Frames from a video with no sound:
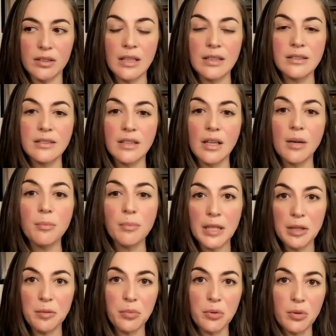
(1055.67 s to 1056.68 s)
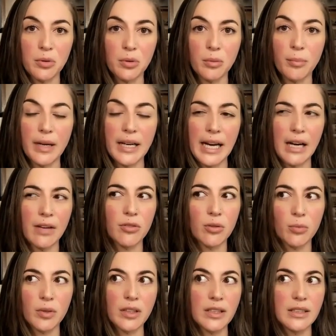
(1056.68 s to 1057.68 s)
some people might have a
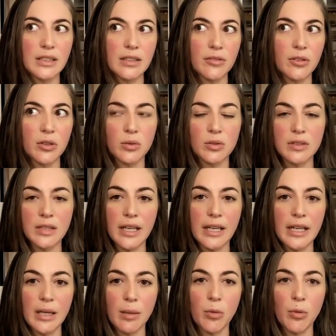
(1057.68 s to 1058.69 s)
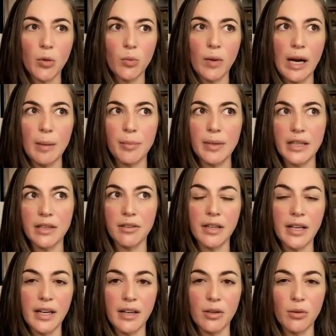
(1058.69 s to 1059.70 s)
really difficult time wrapping their
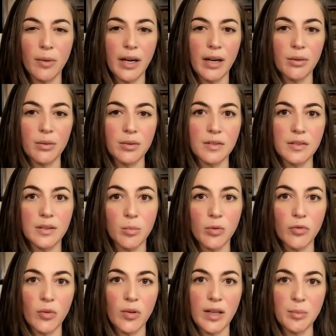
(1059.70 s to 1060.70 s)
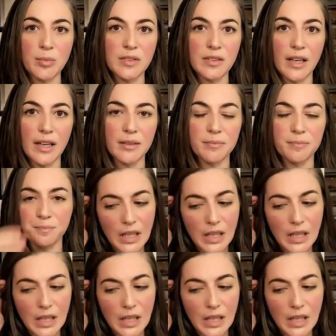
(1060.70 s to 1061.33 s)
head around some of what I'm saying.